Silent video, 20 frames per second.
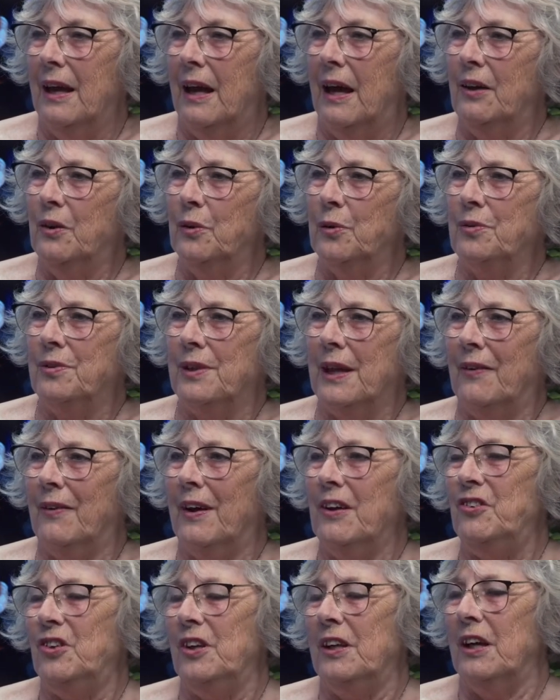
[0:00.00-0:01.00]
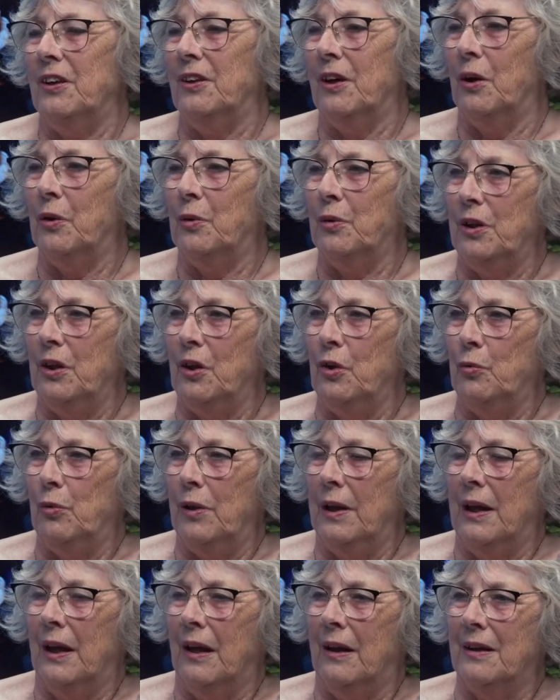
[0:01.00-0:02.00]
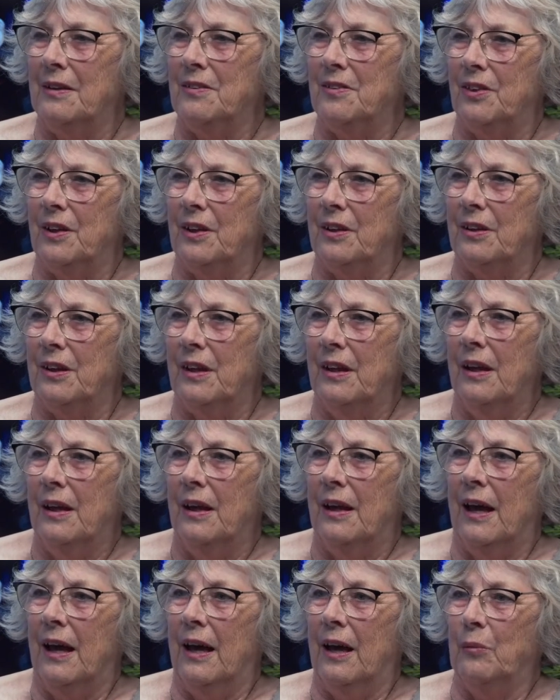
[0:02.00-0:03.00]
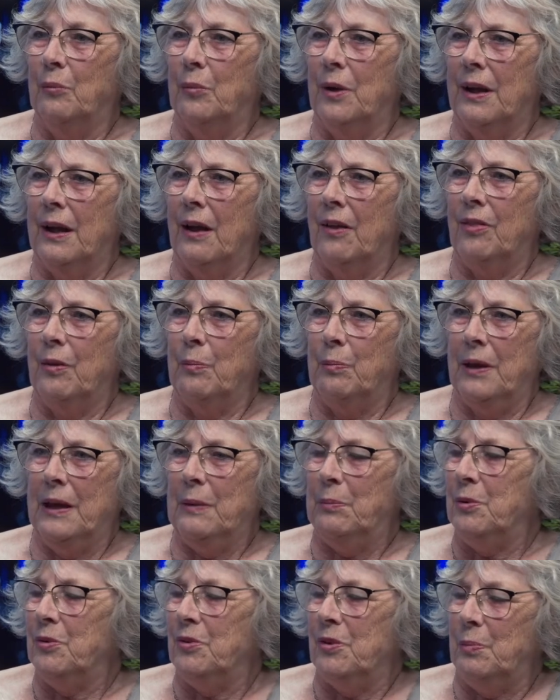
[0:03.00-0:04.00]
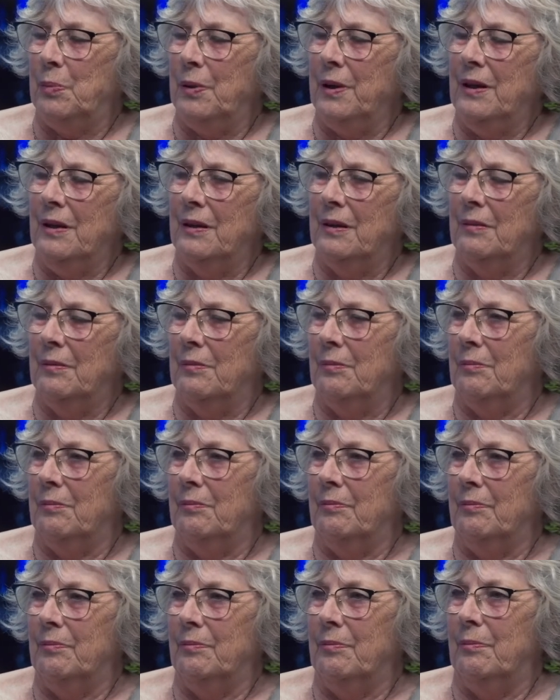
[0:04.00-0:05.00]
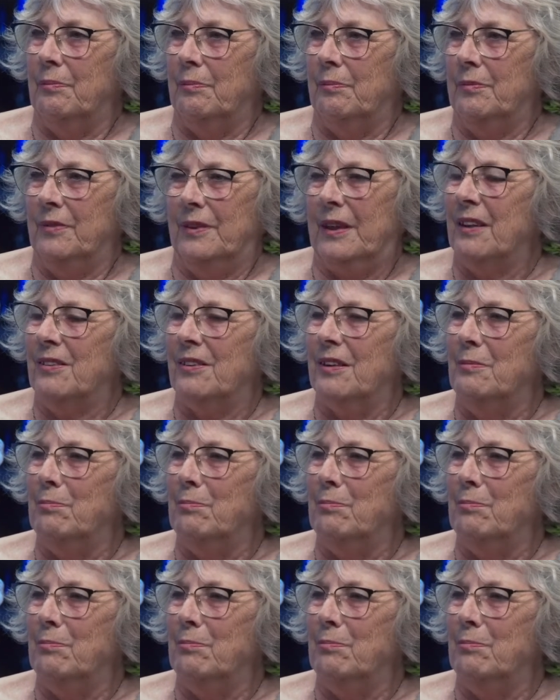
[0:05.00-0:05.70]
And also, as you get older, you realise that what other people's opinion doesn't